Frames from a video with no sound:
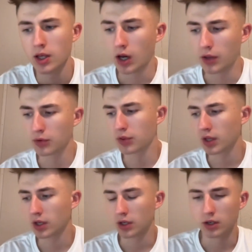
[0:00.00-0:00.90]
other
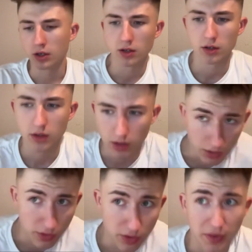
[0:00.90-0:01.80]
than
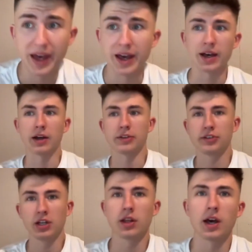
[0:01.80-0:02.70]
other than that, I've
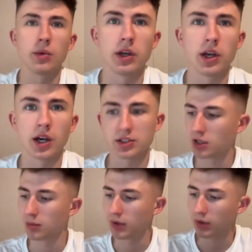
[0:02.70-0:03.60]
seen that we got
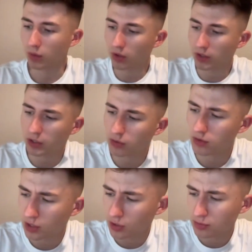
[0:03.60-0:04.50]
some can you
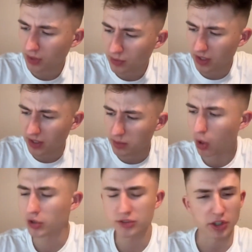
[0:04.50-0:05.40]
explain what like
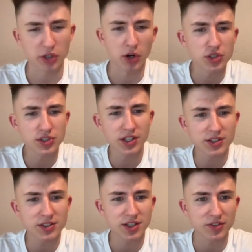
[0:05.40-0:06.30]
bars to crunches
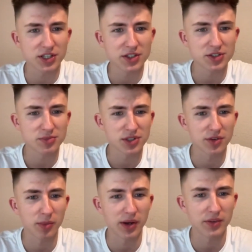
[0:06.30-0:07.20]
is? I've seen some
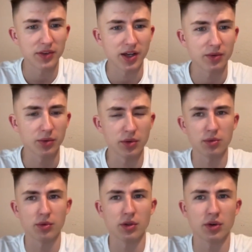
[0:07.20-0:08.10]
stuff about that
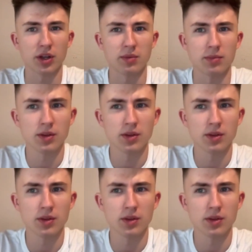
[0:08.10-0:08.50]
with your name.